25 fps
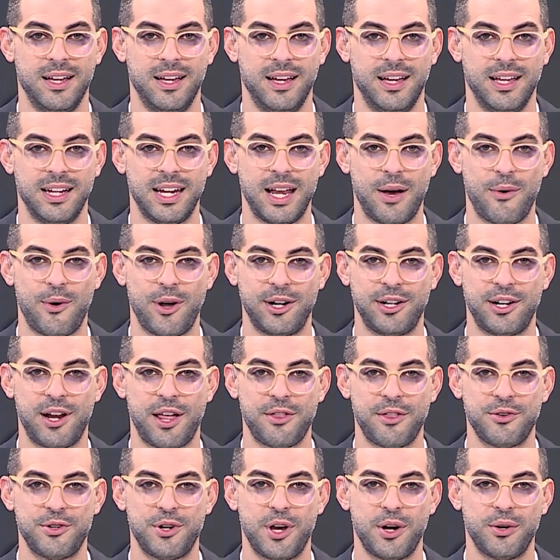Now, on
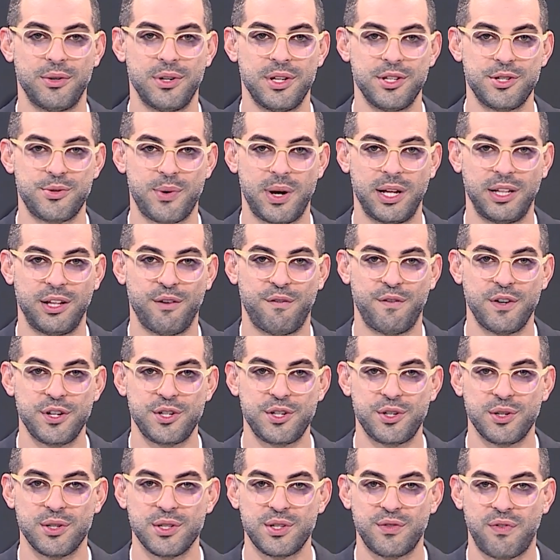another note, Israeli
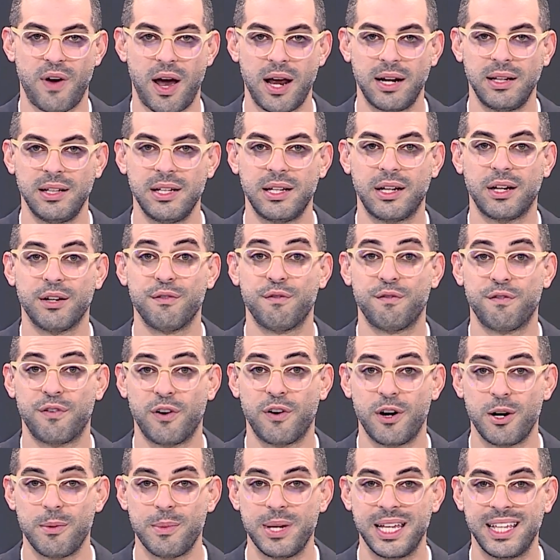officials finally
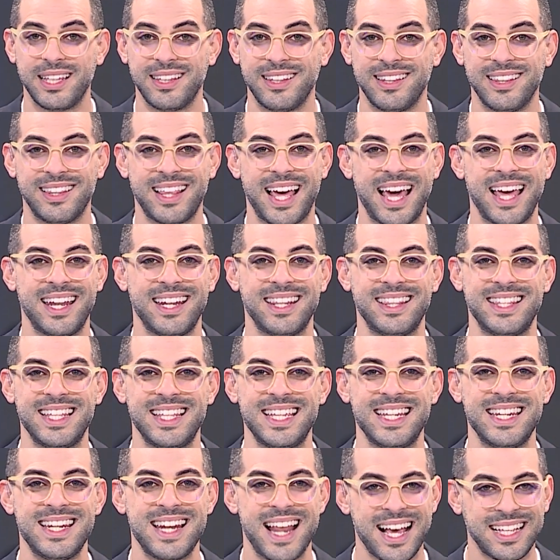confirming that
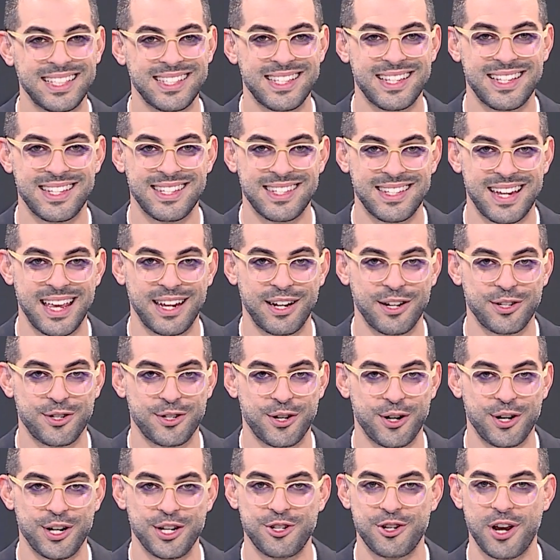the next state
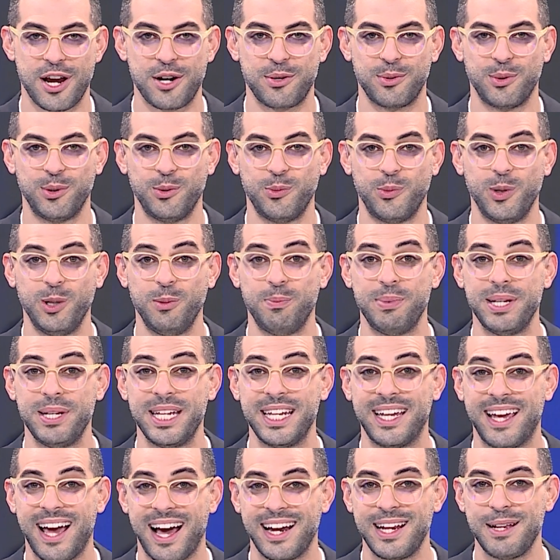attorney general will
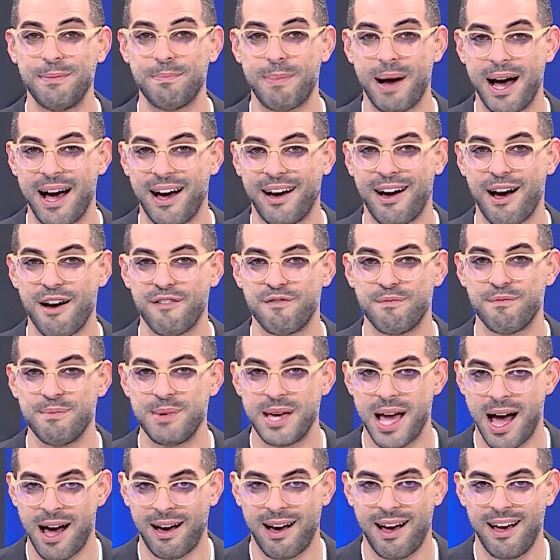be Gali
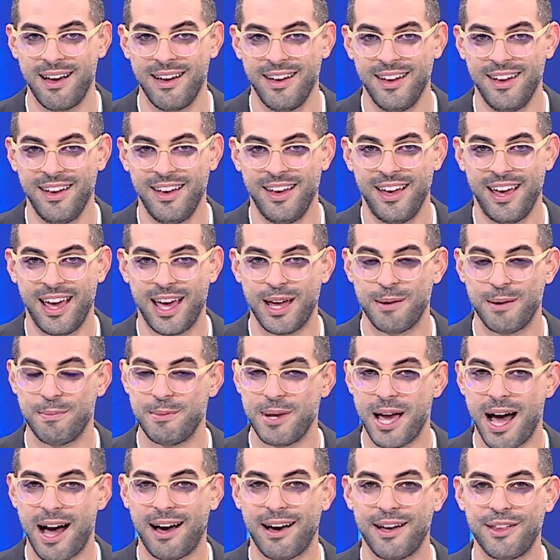Baharav-Miara, and
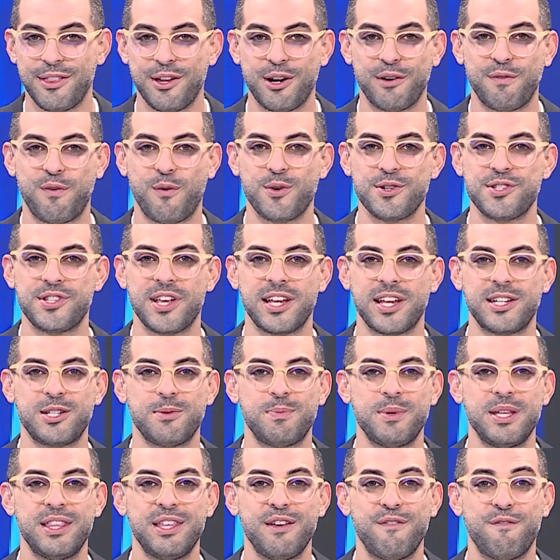Miara therefore set to
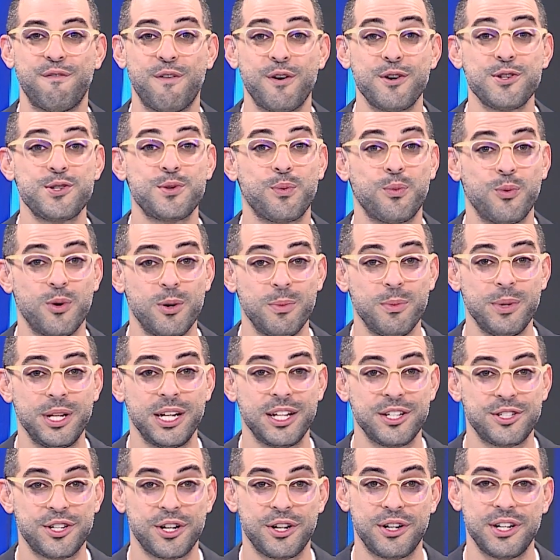be the first woman
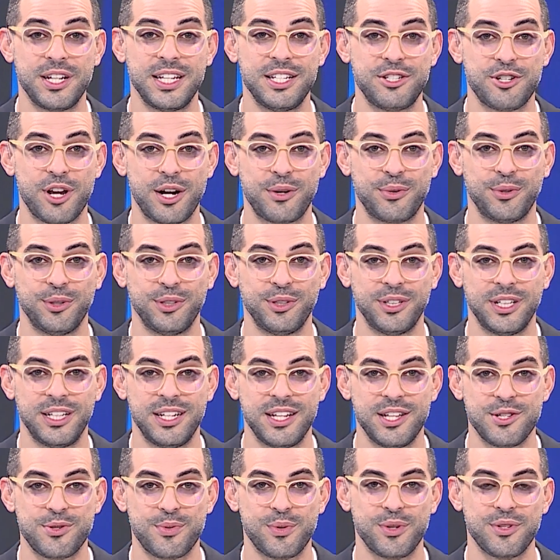attorney general in
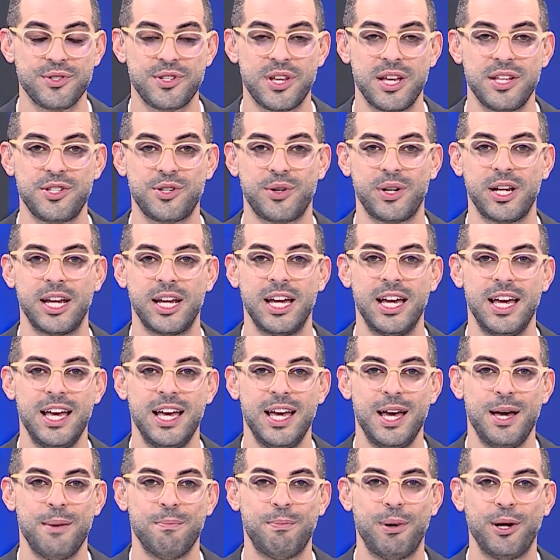Israel's history.
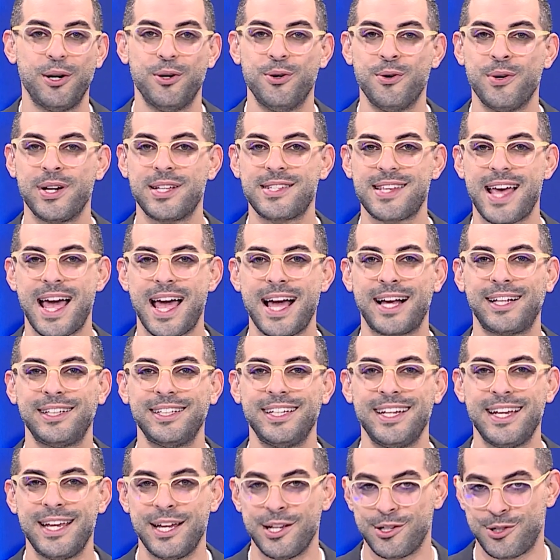But who
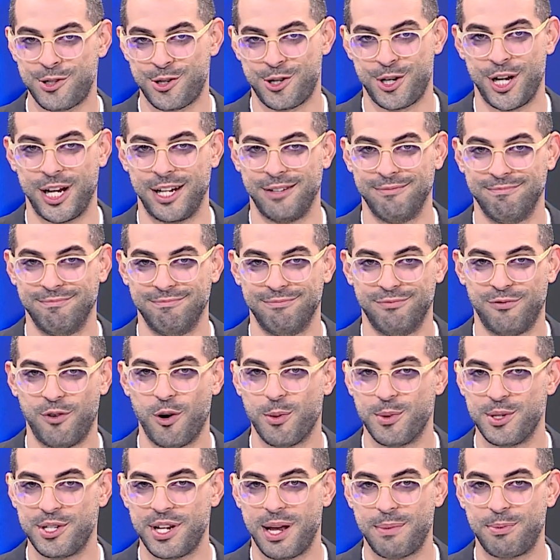exactly is she?
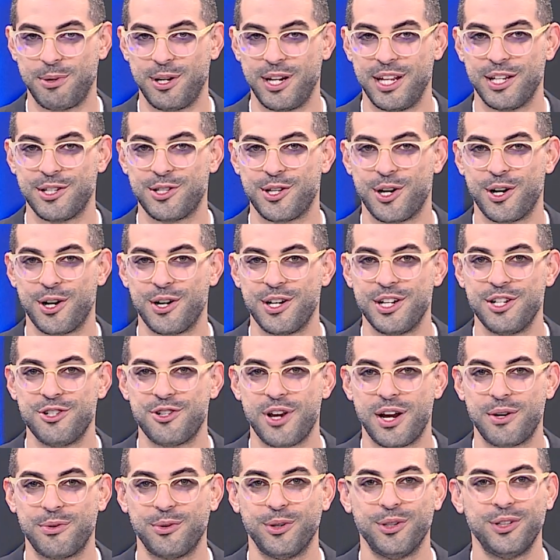Former Deputy Attorney
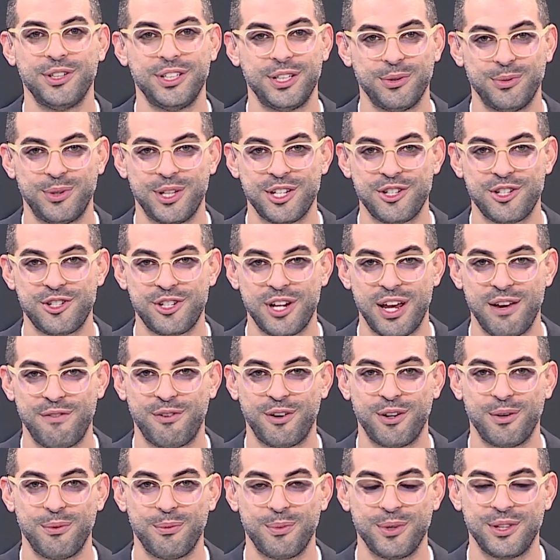General Yehuda
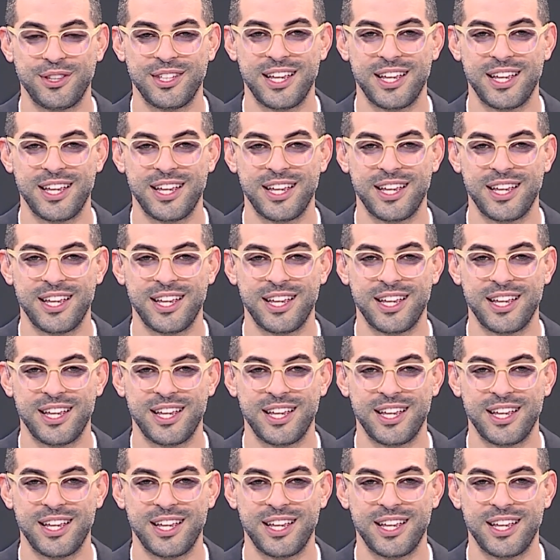Shaffer with the